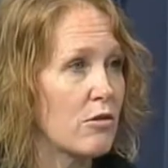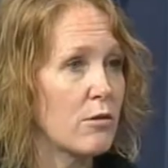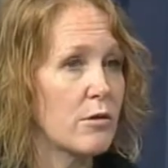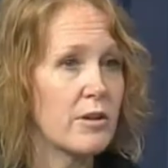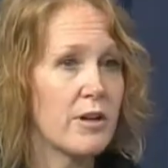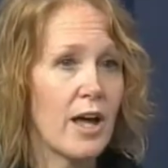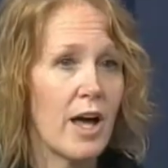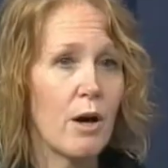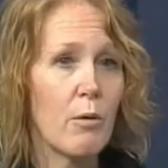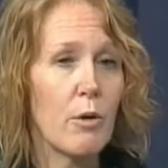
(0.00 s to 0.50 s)
Do it
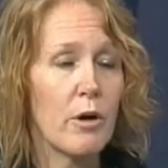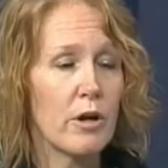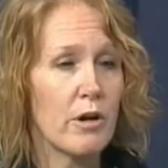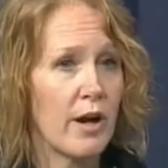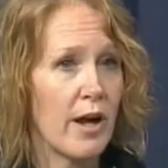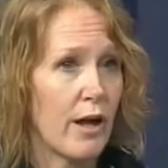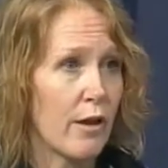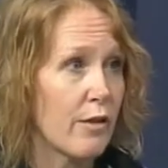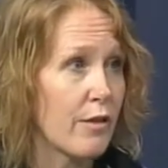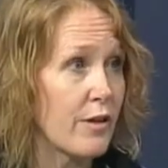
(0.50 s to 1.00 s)
now while you're
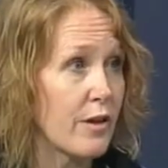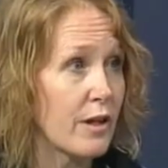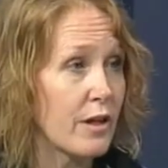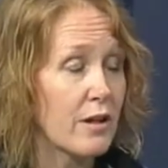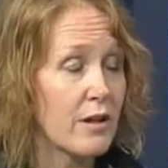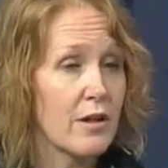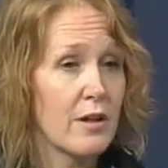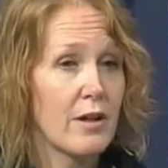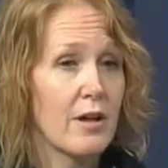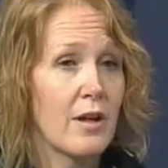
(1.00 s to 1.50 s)
healthy
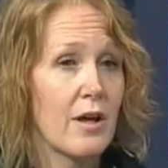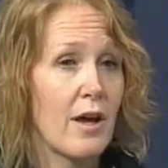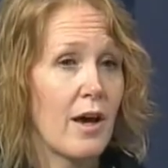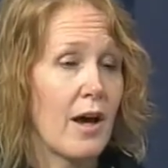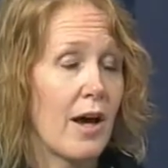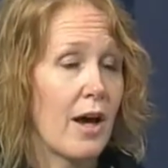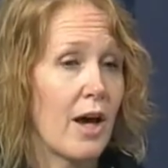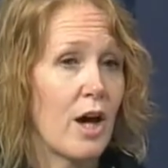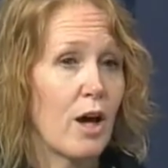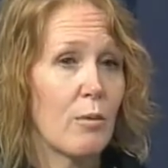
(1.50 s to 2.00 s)

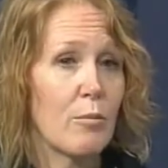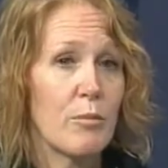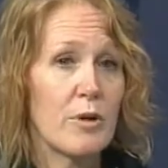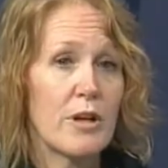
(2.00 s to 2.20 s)
um,